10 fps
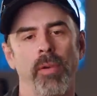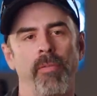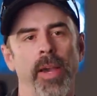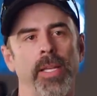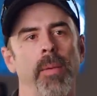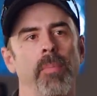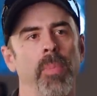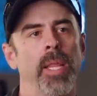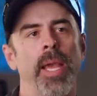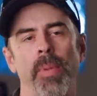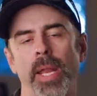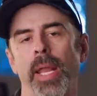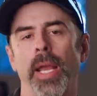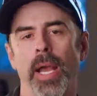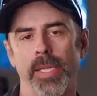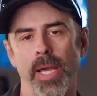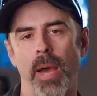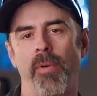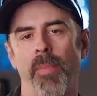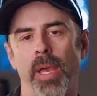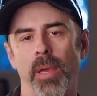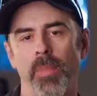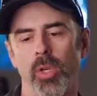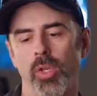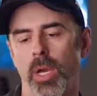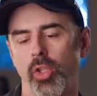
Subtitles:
effect I'm laminating on top of my image.